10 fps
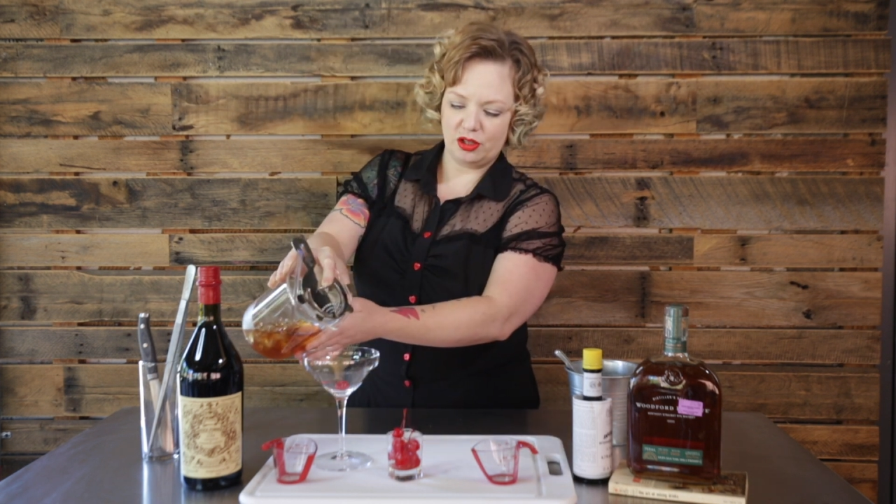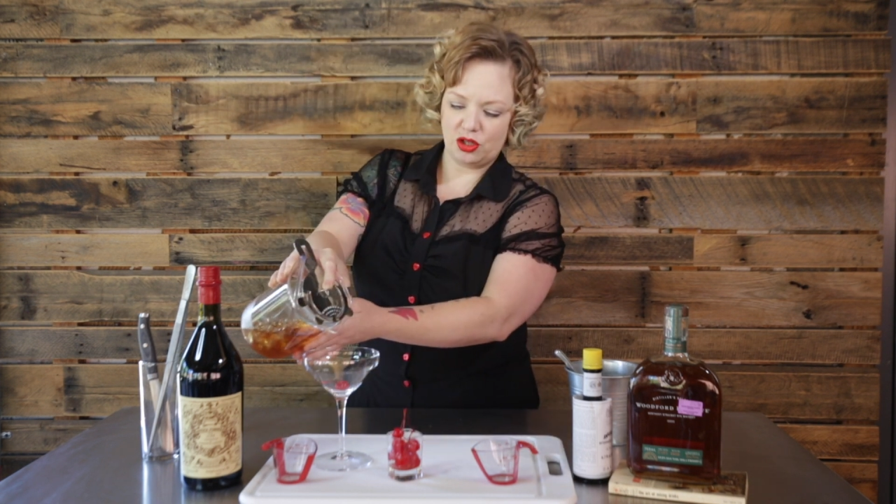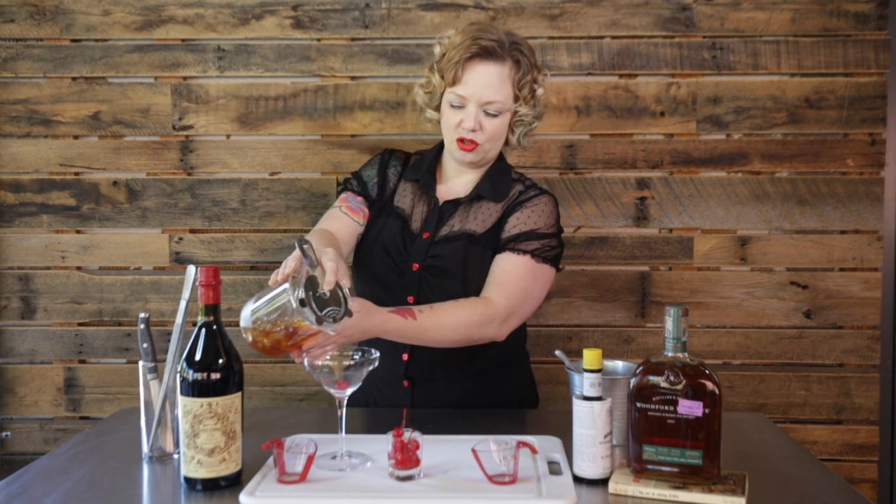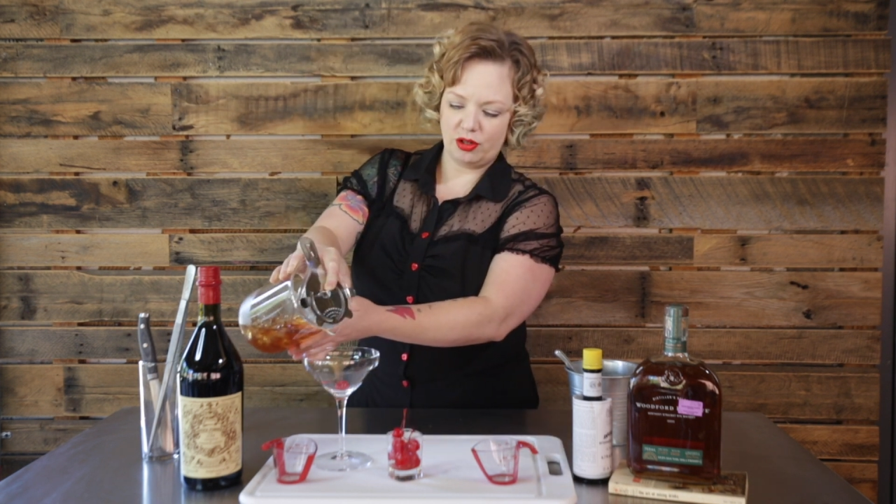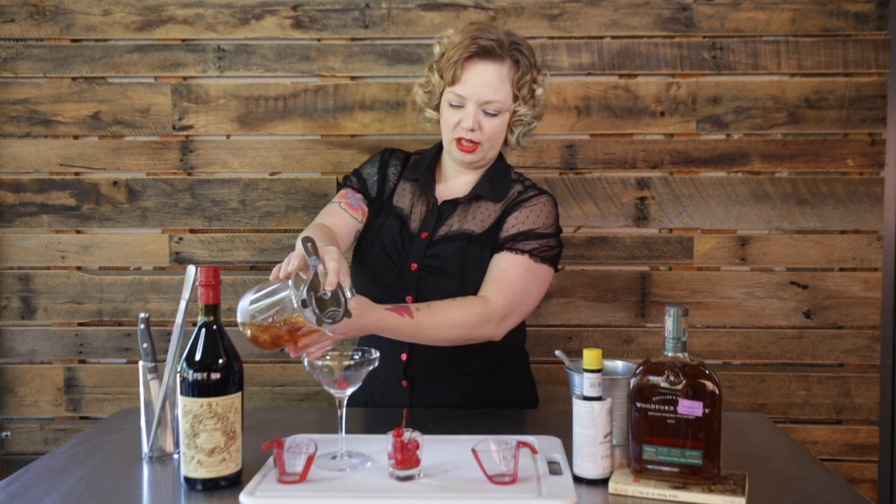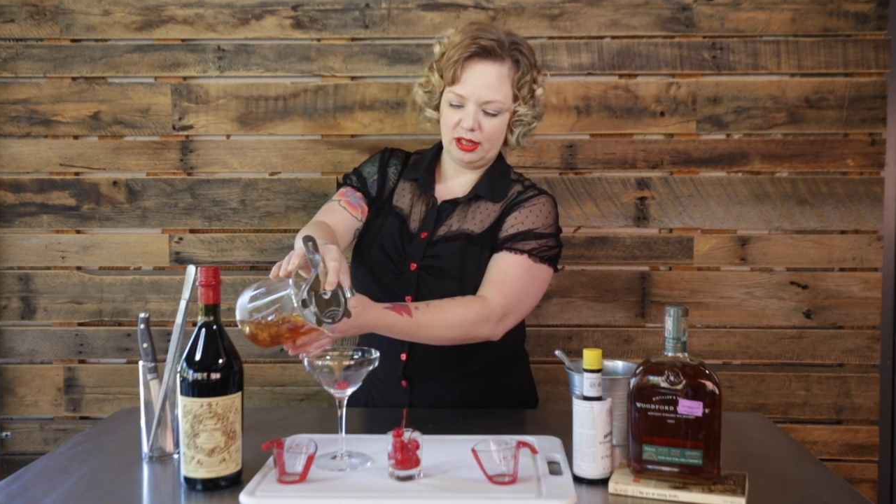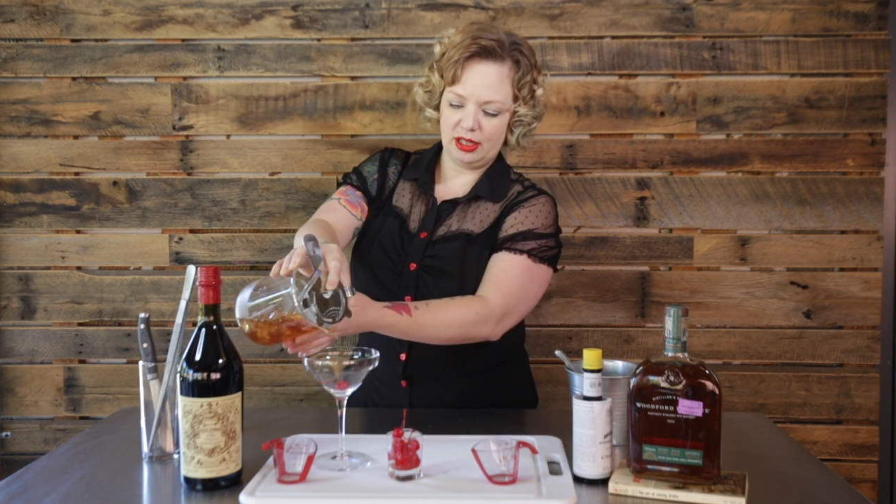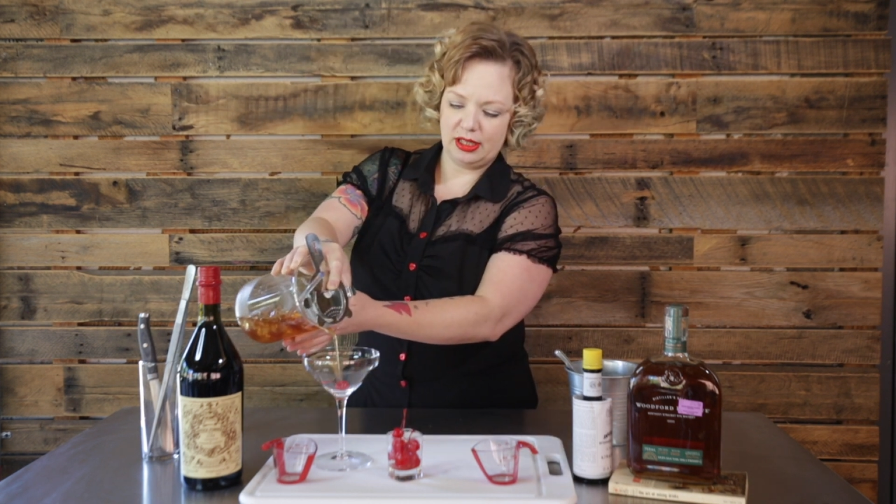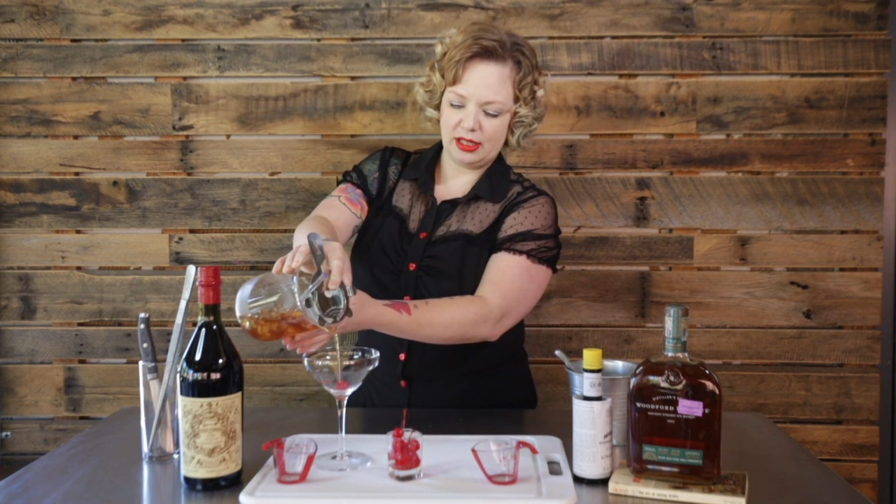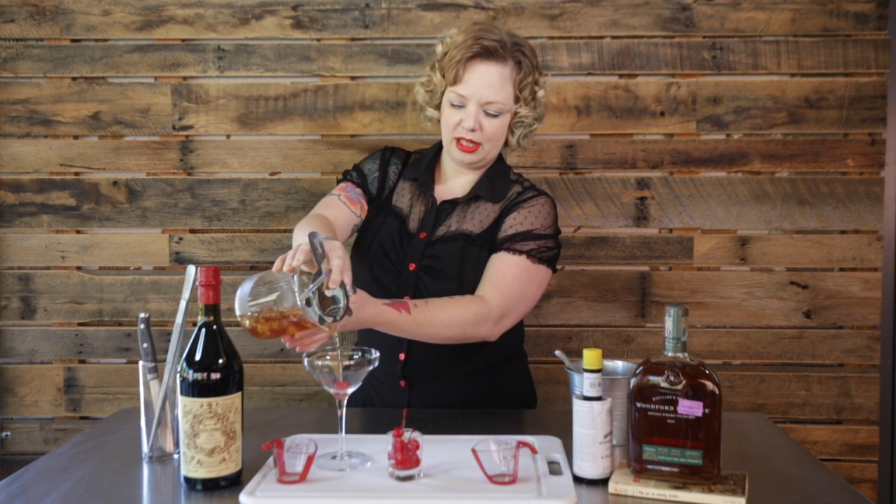strain
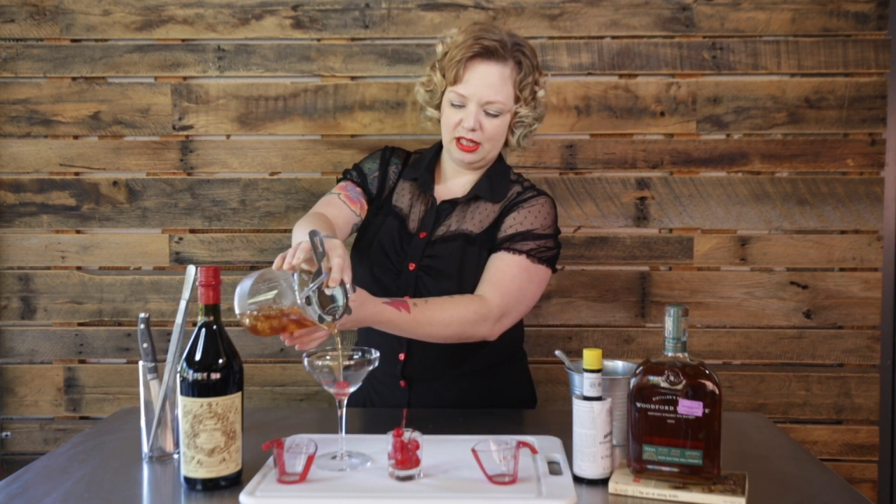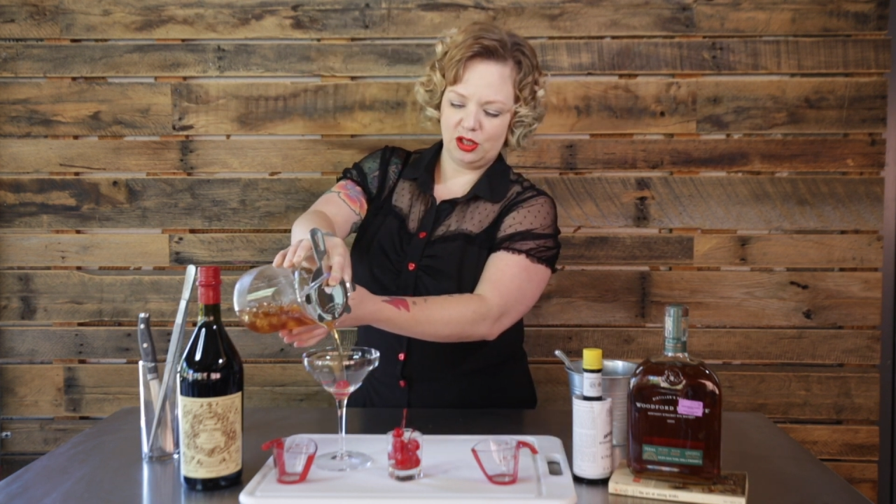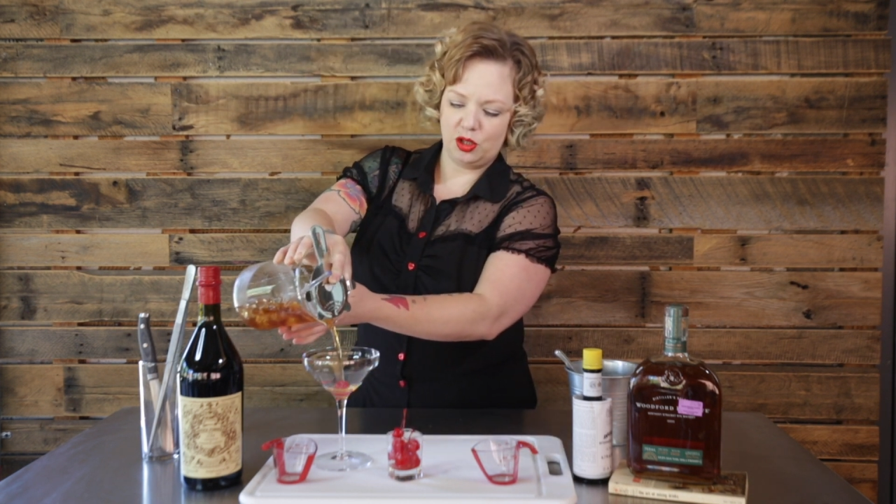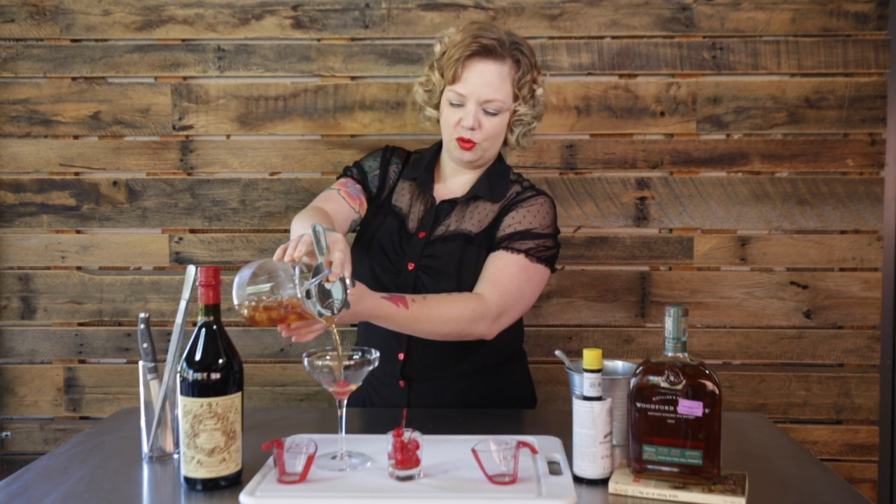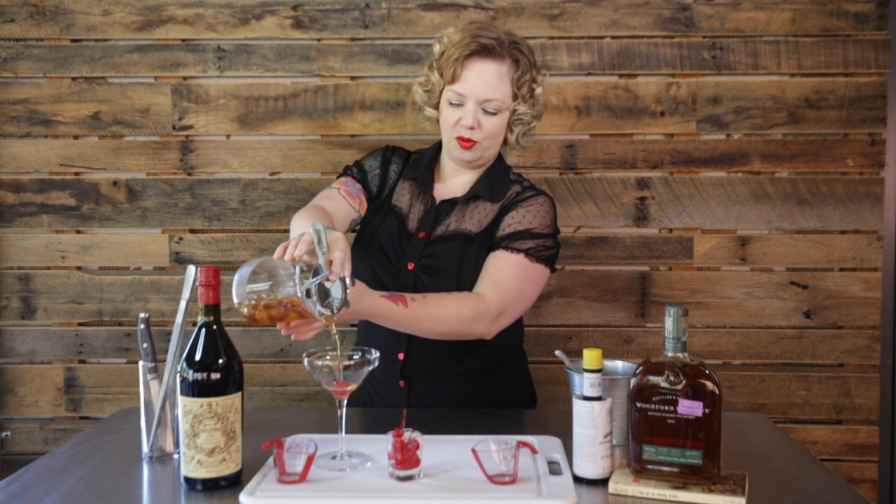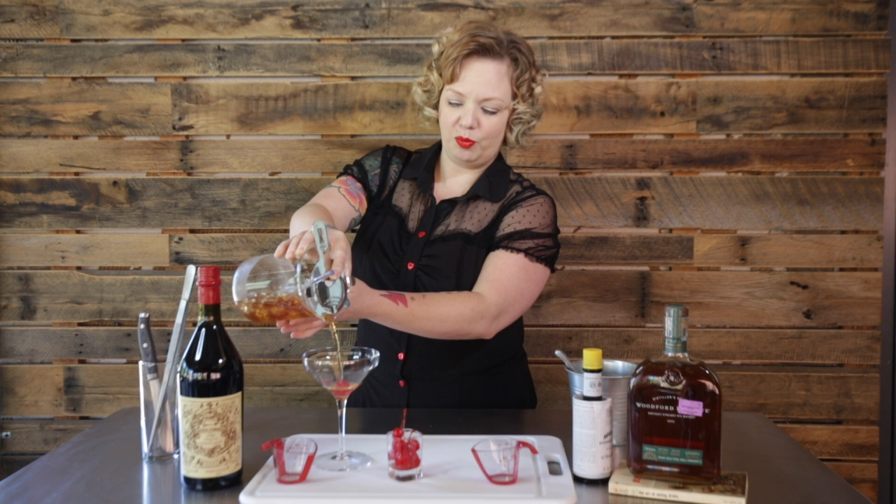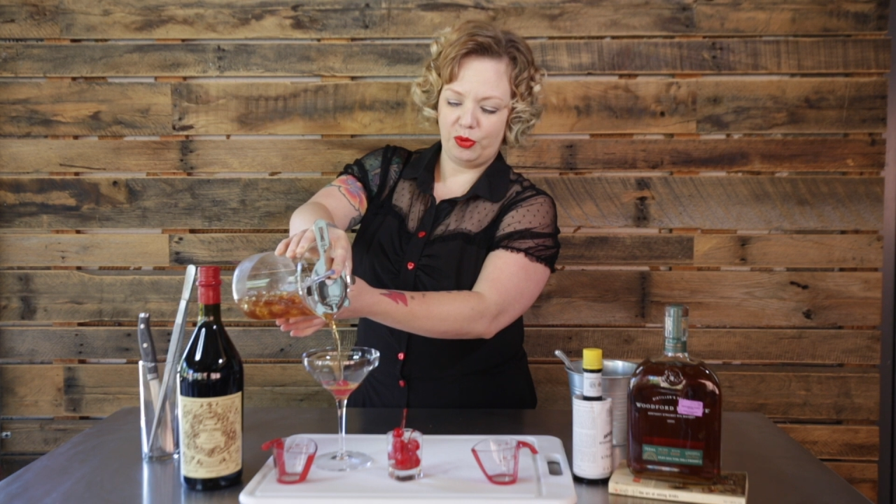this into a